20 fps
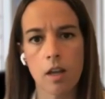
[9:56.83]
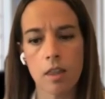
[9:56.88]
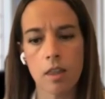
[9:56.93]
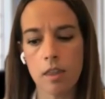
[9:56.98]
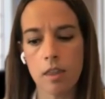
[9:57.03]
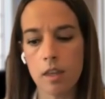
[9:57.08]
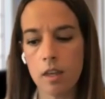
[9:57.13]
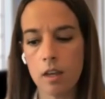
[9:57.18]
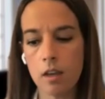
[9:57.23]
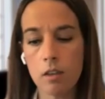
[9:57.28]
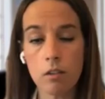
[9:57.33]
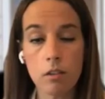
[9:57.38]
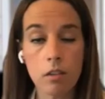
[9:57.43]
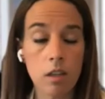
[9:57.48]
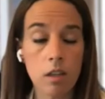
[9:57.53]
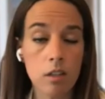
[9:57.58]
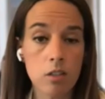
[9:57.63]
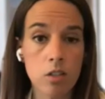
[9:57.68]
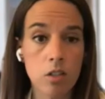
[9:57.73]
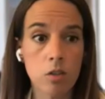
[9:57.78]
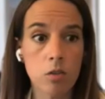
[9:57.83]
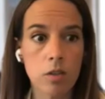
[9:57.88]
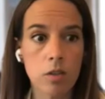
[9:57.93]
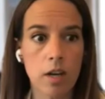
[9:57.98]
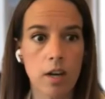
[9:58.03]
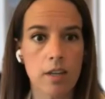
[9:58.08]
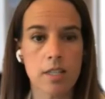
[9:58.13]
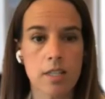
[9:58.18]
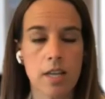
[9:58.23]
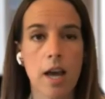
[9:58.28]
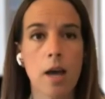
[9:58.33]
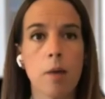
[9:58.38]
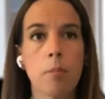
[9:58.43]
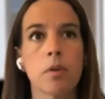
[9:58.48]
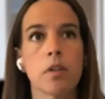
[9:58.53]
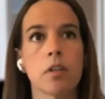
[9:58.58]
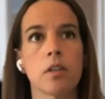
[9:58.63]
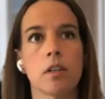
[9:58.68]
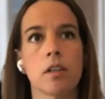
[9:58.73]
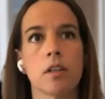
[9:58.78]
The other thing too that has
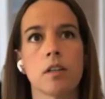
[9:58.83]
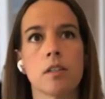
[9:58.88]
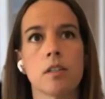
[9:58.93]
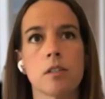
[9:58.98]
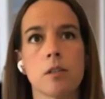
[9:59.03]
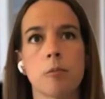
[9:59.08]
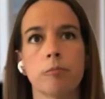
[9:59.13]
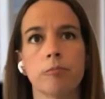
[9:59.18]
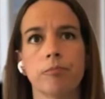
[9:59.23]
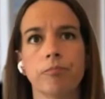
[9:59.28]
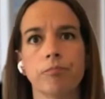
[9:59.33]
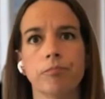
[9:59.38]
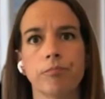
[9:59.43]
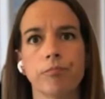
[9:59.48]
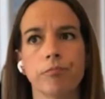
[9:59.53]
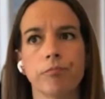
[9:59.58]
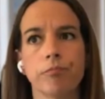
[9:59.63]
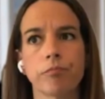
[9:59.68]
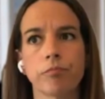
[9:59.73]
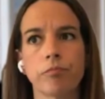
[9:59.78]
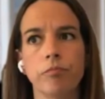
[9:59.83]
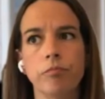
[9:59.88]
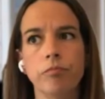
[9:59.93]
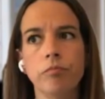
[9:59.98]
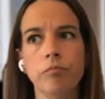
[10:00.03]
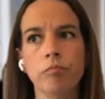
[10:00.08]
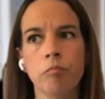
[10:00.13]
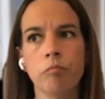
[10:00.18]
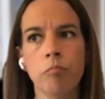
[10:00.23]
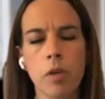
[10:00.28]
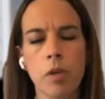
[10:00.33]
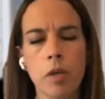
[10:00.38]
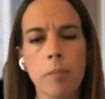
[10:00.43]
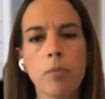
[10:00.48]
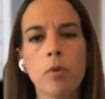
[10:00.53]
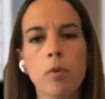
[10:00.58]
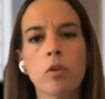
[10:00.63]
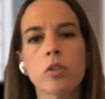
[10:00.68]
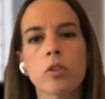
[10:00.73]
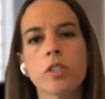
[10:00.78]
happened is
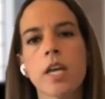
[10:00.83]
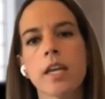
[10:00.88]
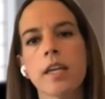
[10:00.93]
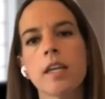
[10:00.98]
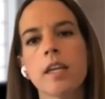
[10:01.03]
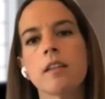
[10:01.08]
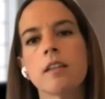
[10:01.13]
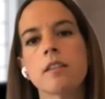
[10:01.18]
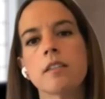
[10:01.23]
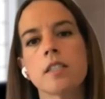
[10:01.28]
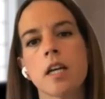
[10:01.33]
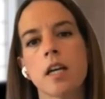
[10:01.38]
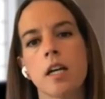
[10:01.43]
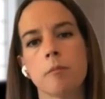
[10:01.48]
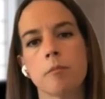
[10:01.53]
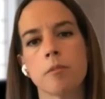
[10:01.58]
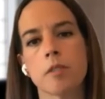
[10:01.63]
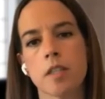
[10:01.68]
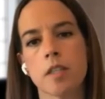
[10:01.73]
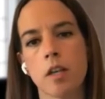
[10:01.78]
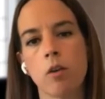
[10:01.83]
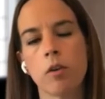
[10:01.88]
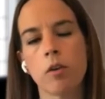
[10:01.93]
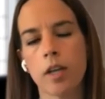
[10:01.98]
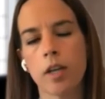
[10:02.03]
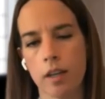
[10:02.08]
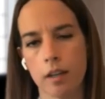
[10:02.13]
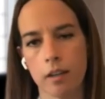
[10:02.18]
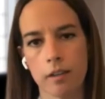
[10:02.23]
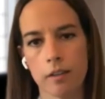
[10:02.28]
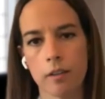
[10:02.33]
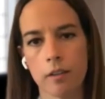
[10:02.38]
people are taking the time to say, okay,